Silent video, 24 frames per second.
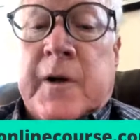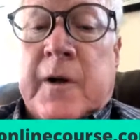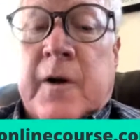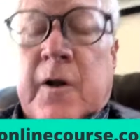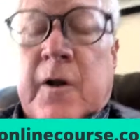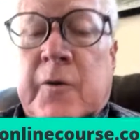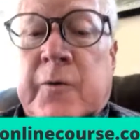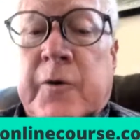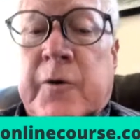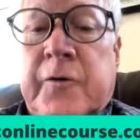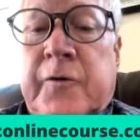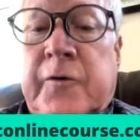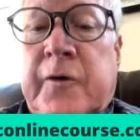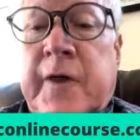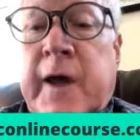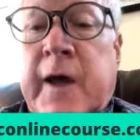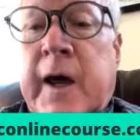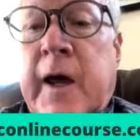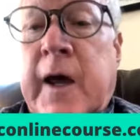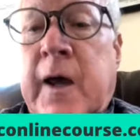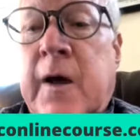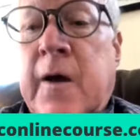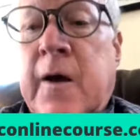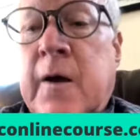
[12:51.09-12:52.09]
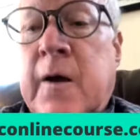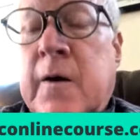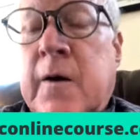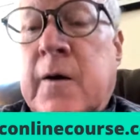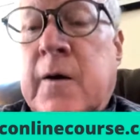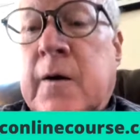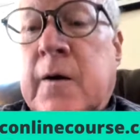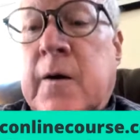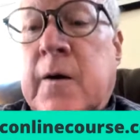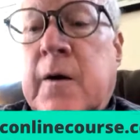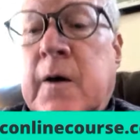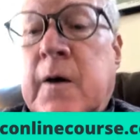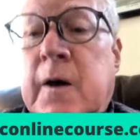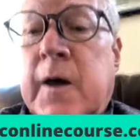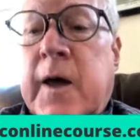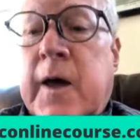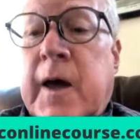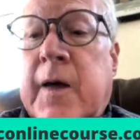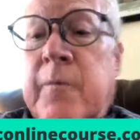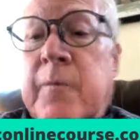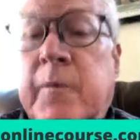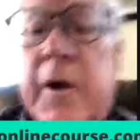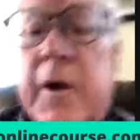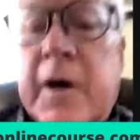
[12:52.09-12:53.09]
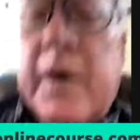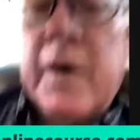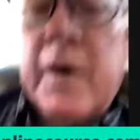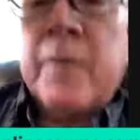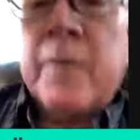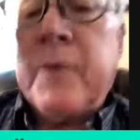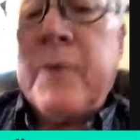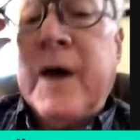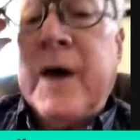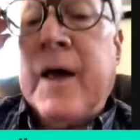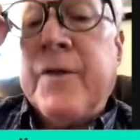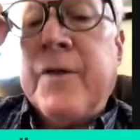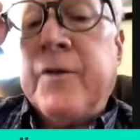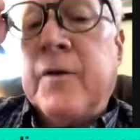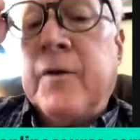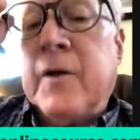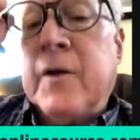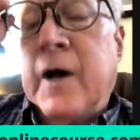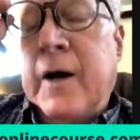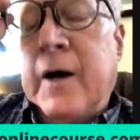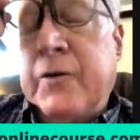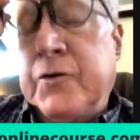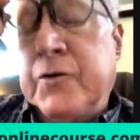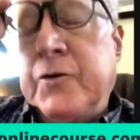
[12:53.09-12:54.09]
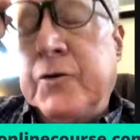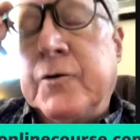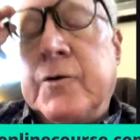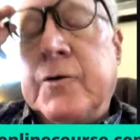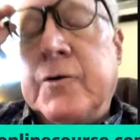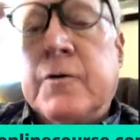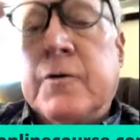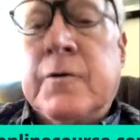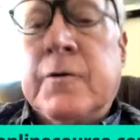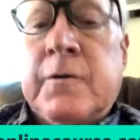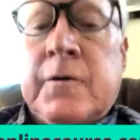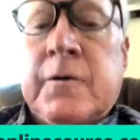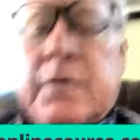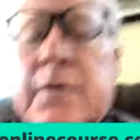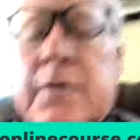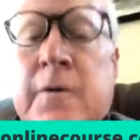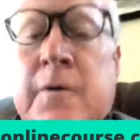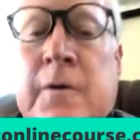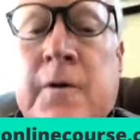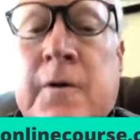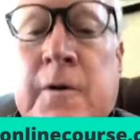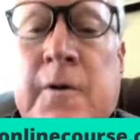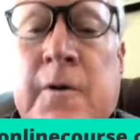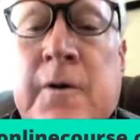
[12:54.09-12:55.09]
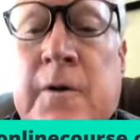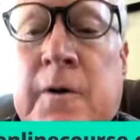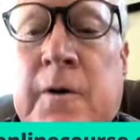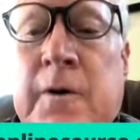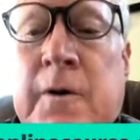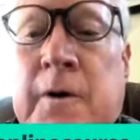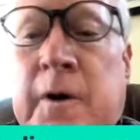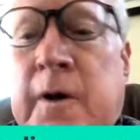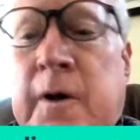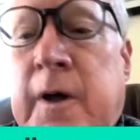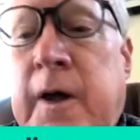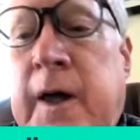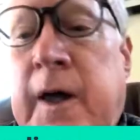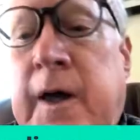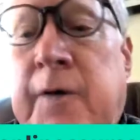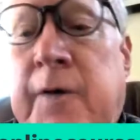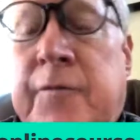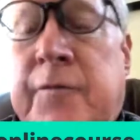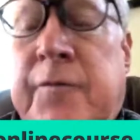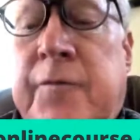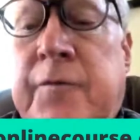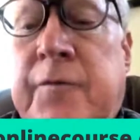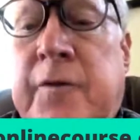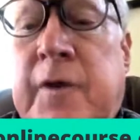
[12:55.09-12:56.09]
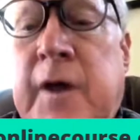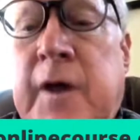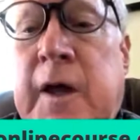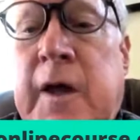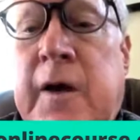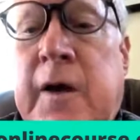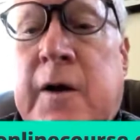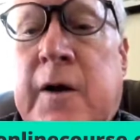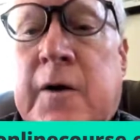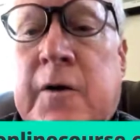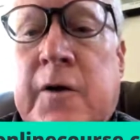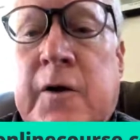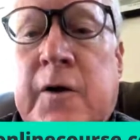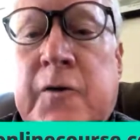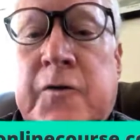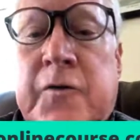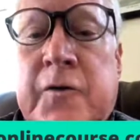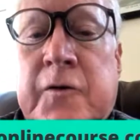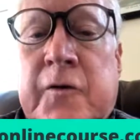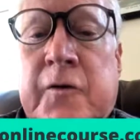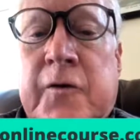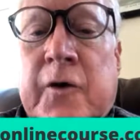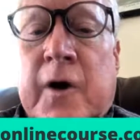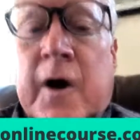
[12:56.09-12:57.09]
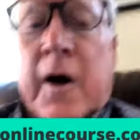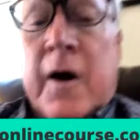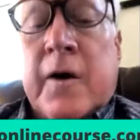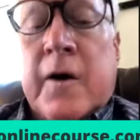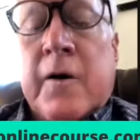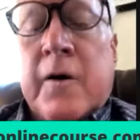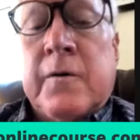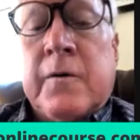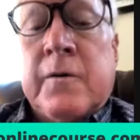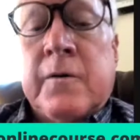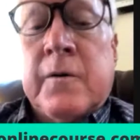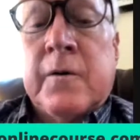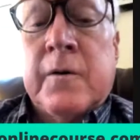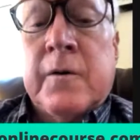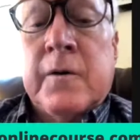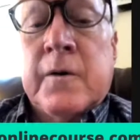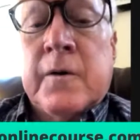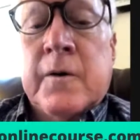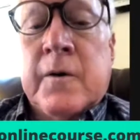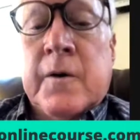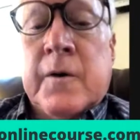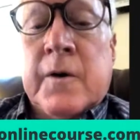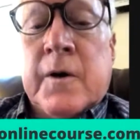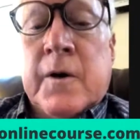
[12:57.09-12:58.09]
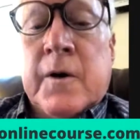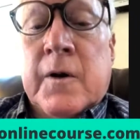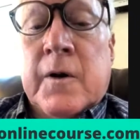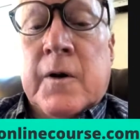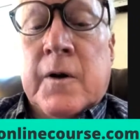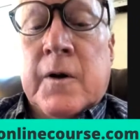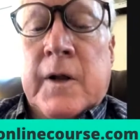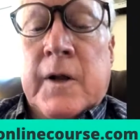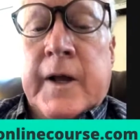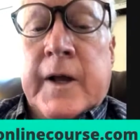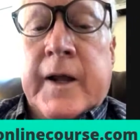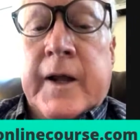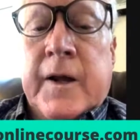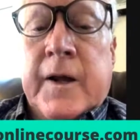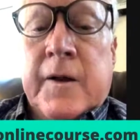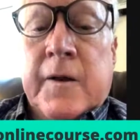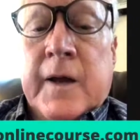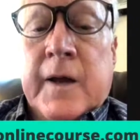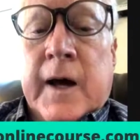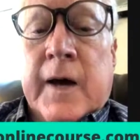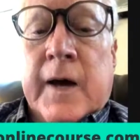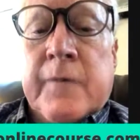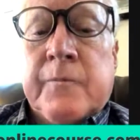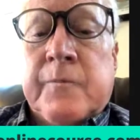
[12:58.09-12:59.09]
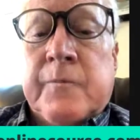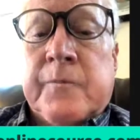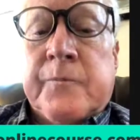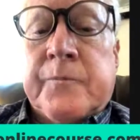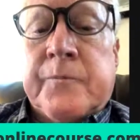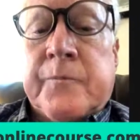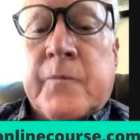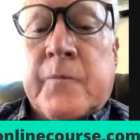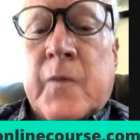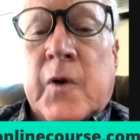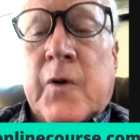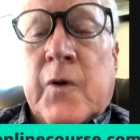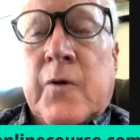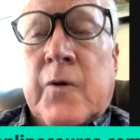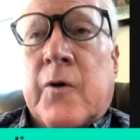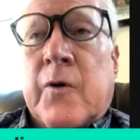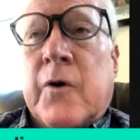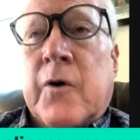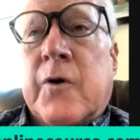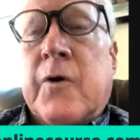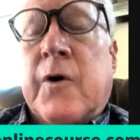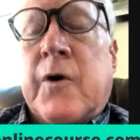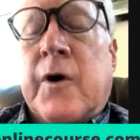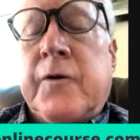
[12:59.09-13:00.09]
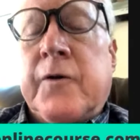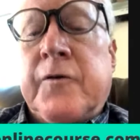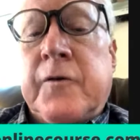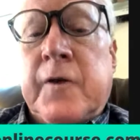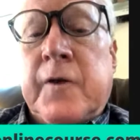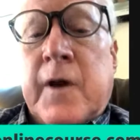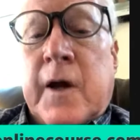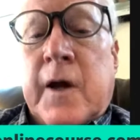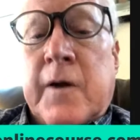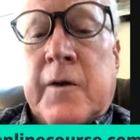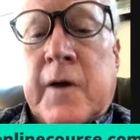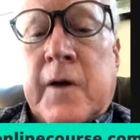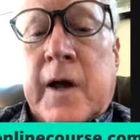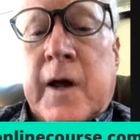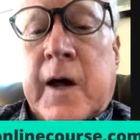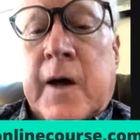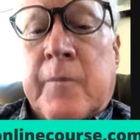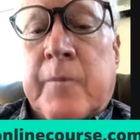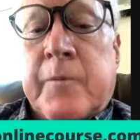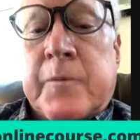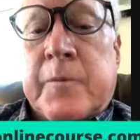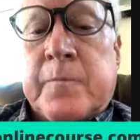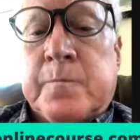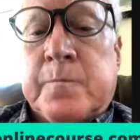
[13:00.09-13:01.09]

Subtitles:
In other words, they can become pathological if the conditions are leading that or causing that to happen.